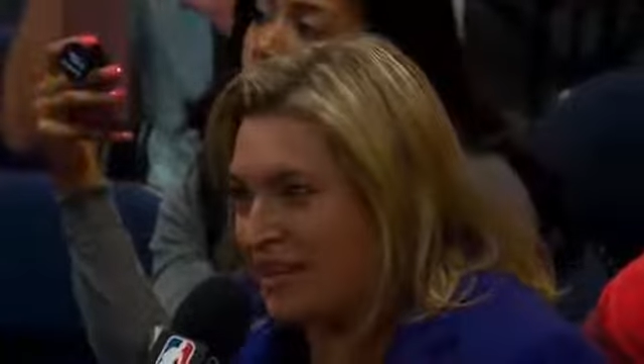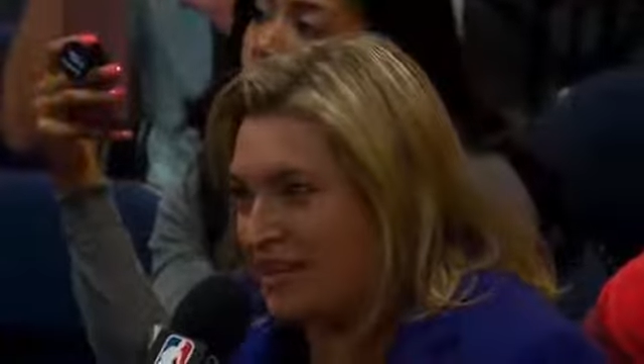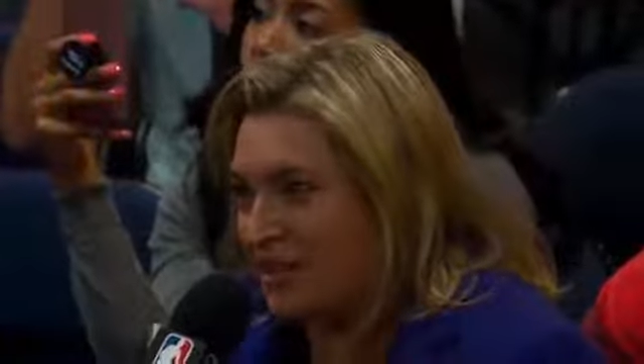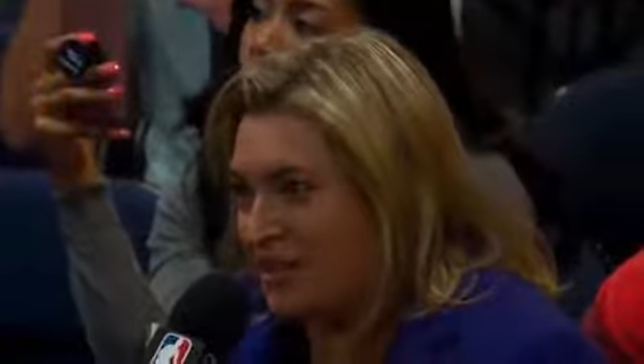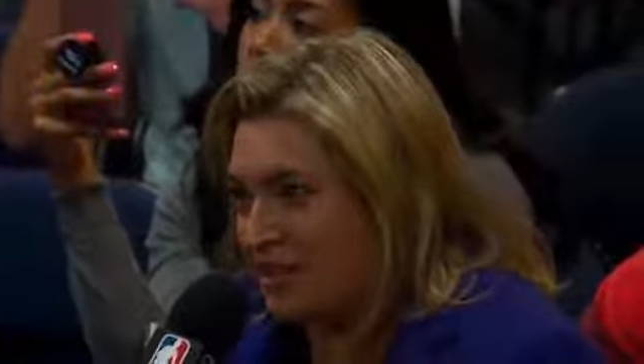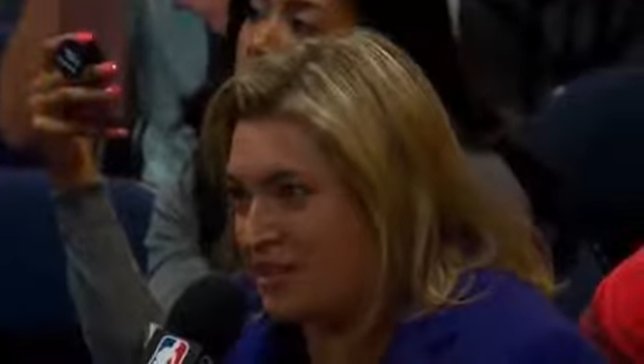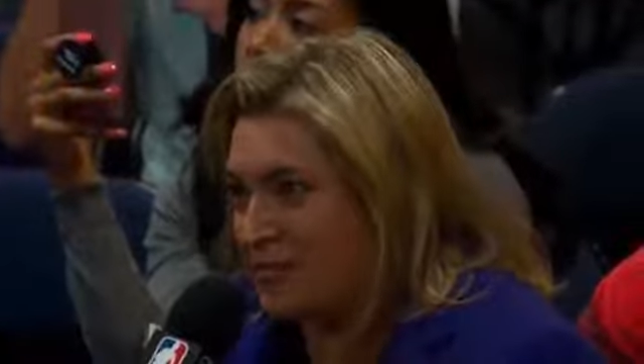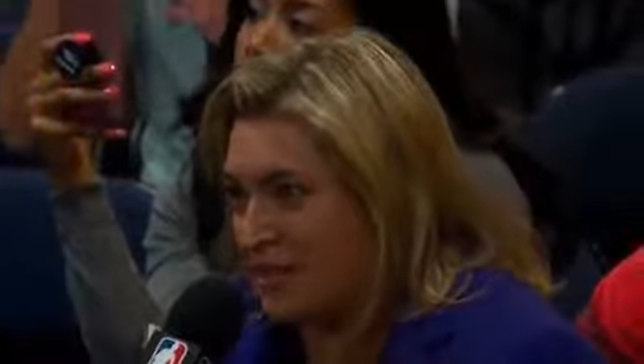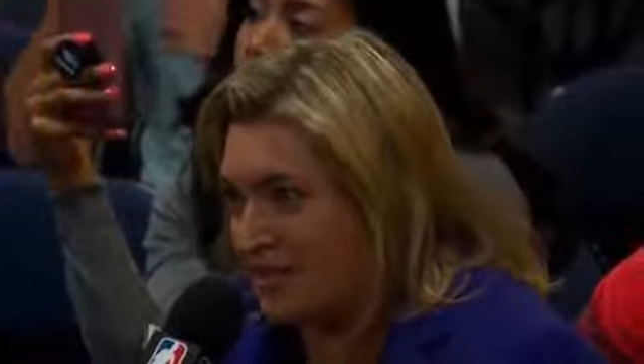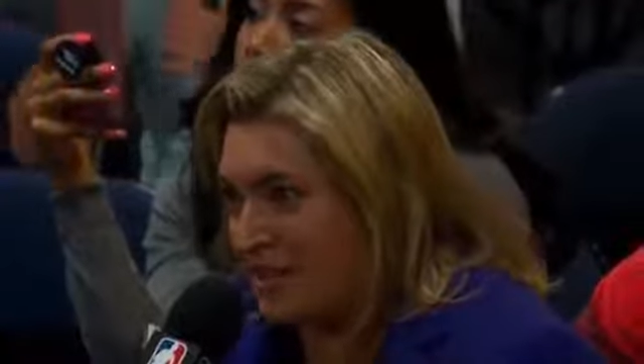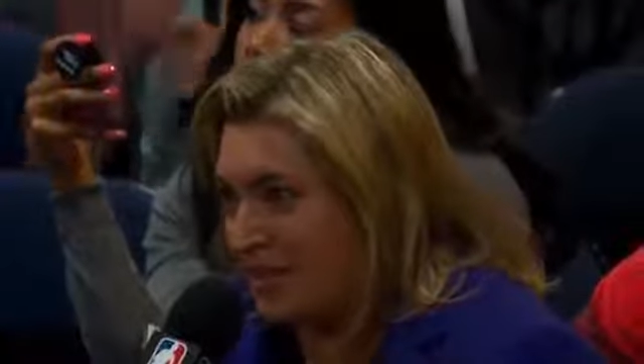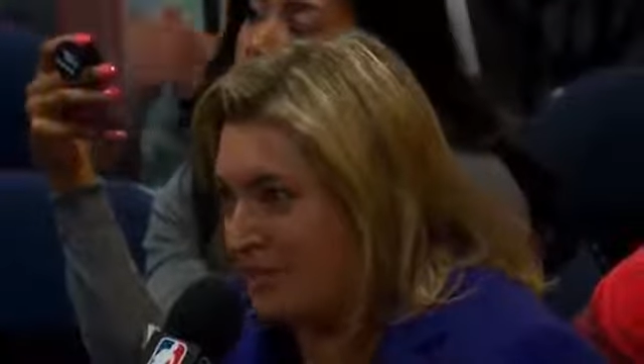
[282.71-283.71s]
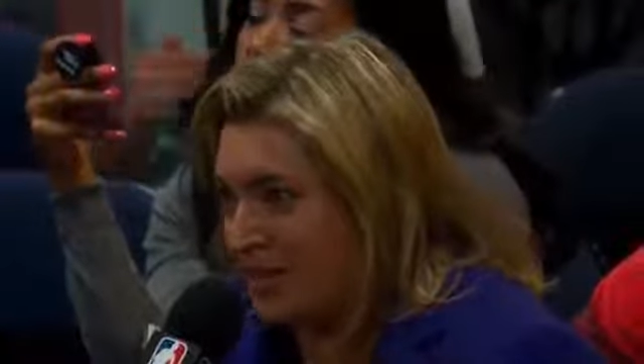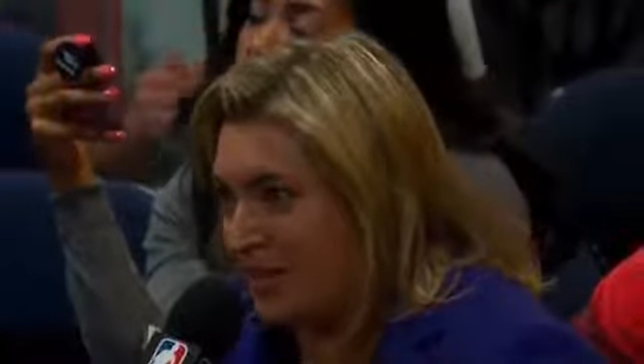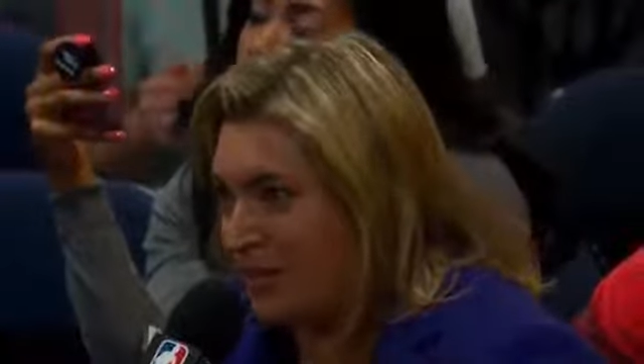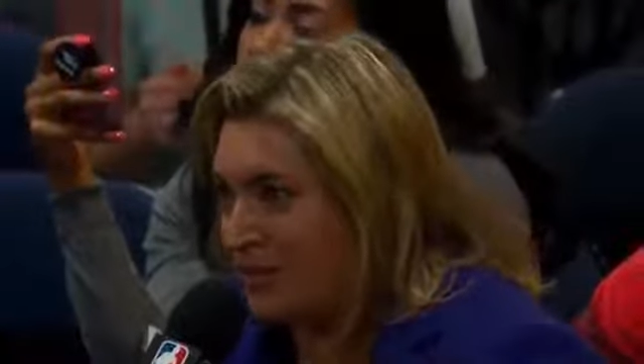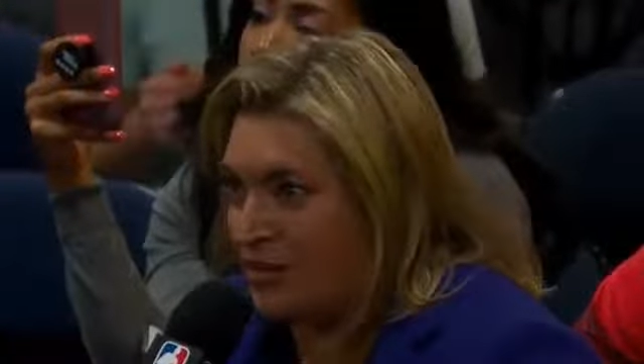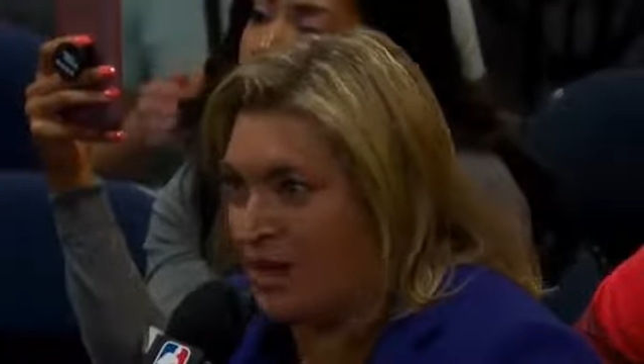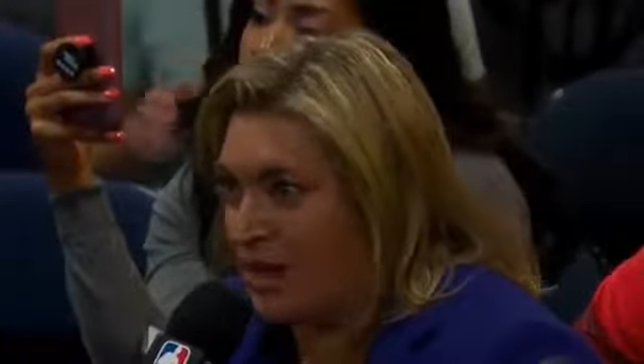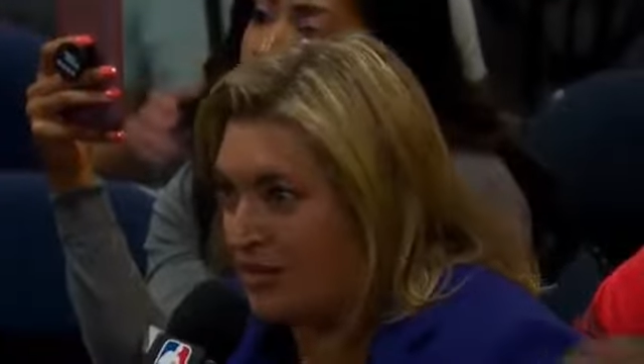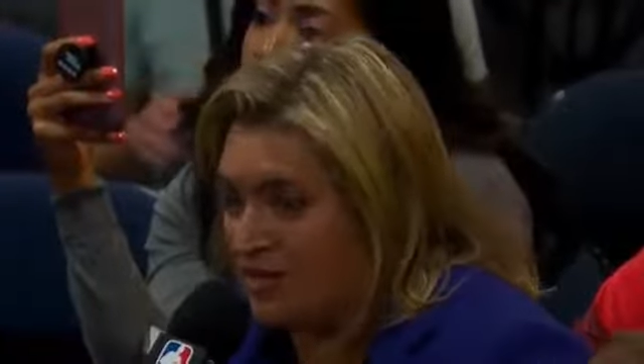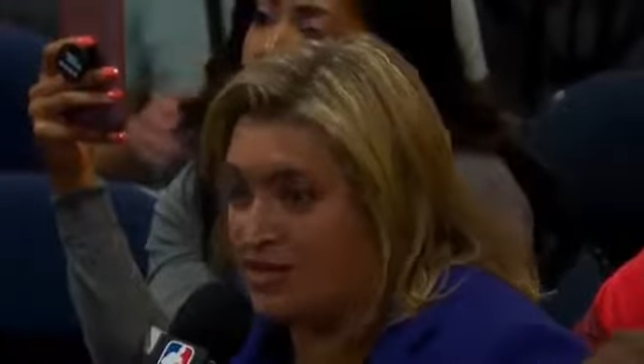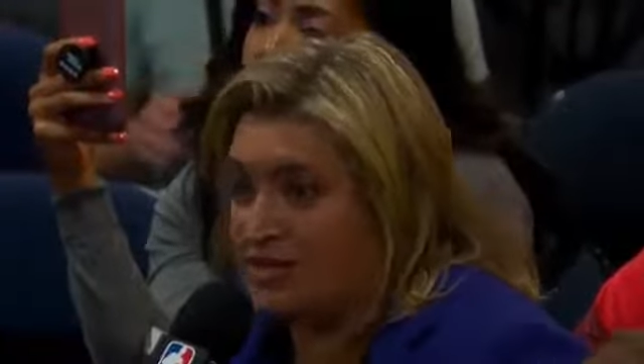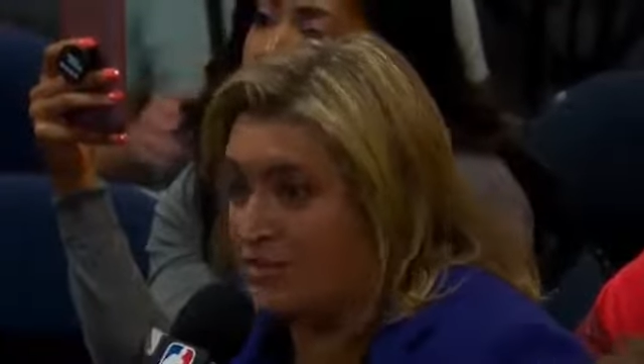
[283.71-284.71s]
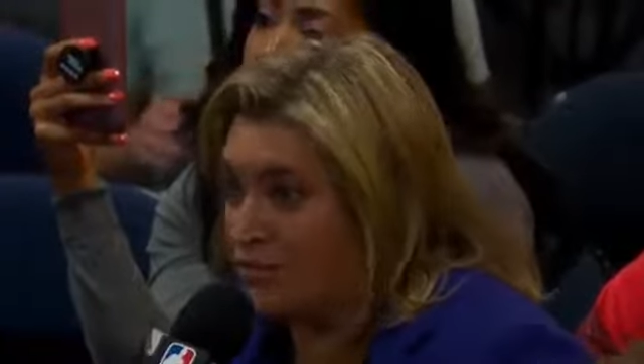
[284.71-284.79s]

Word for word: I know you guys spent time together in the off season.